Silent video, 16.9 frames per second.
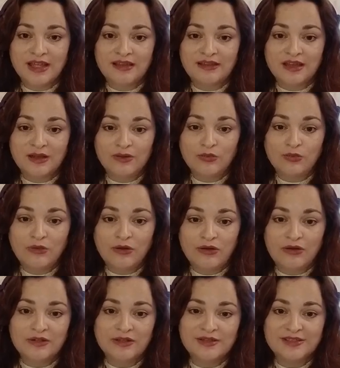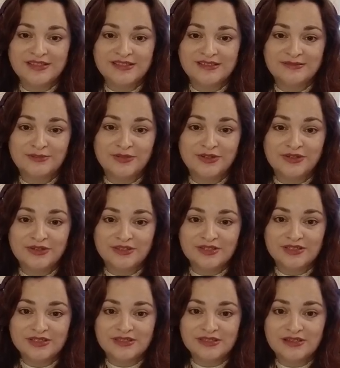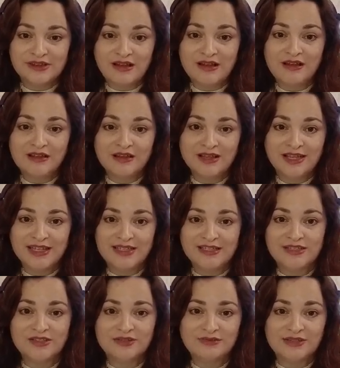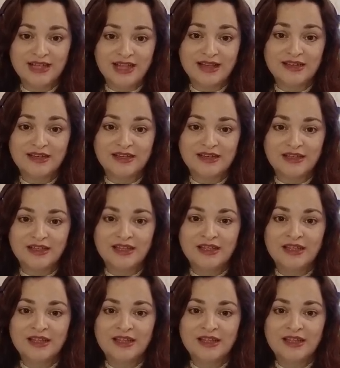that walks Mother's song into reality,